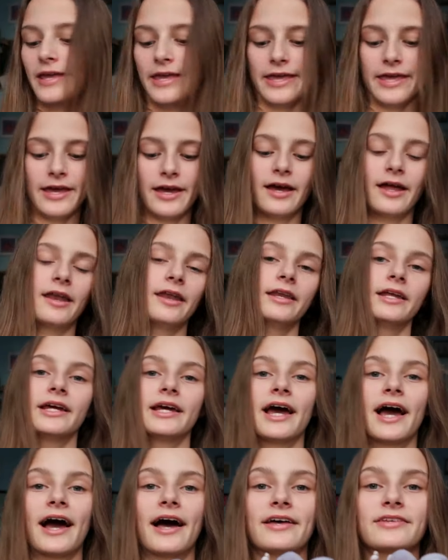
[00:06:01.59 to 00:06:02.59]
and
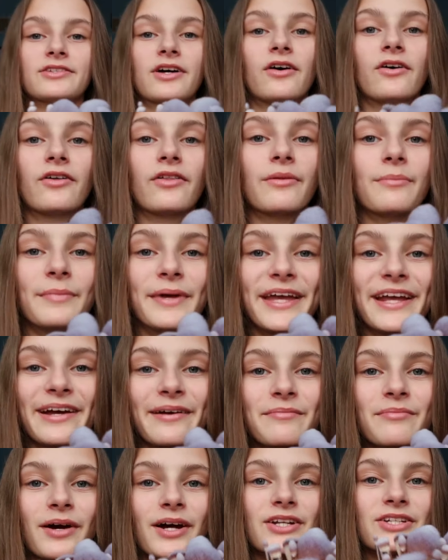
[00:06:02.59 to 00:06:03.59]
it has all the
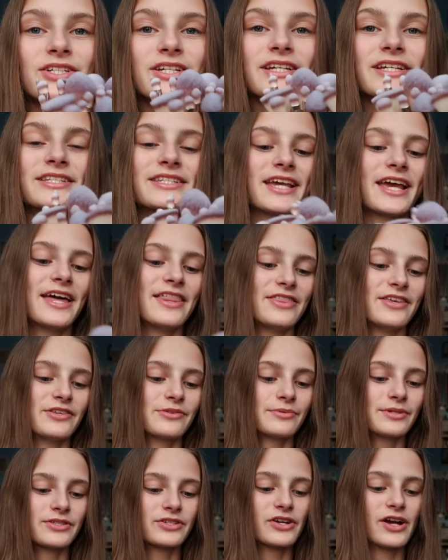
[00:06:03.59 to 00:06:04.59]
makeup brushes and
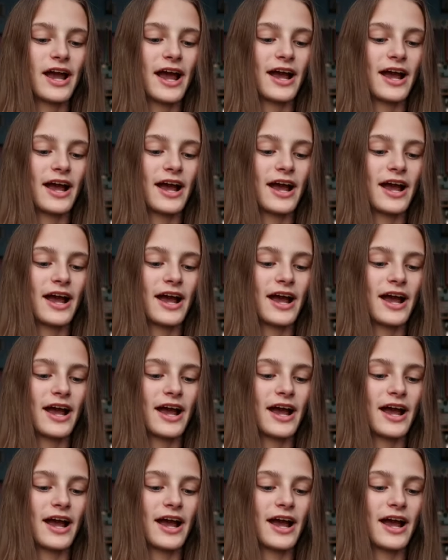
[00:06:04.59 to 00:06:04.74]
these ones are